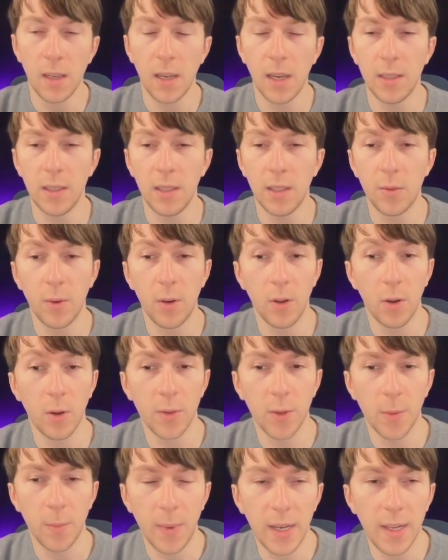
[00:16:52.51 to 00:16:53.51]
and it will
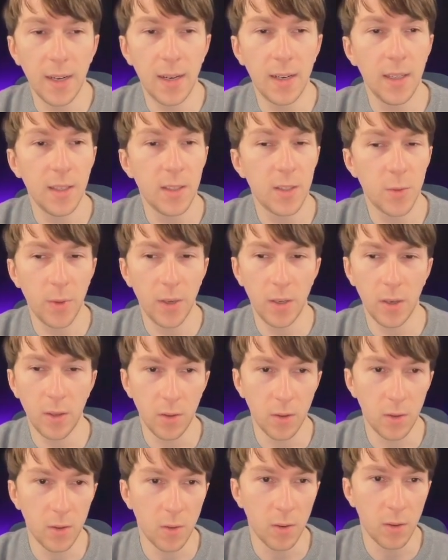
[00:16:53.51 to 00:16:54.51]
automatically trigger
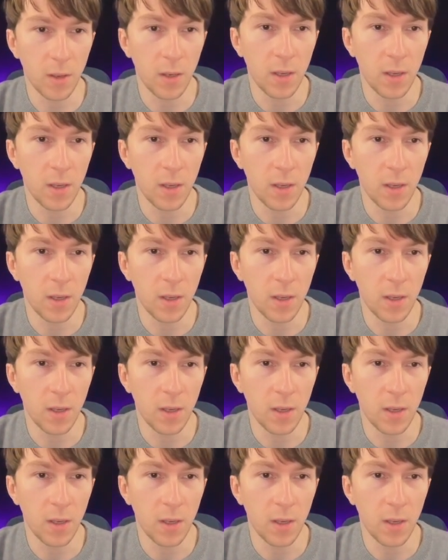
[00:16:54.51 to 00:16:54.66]
the call.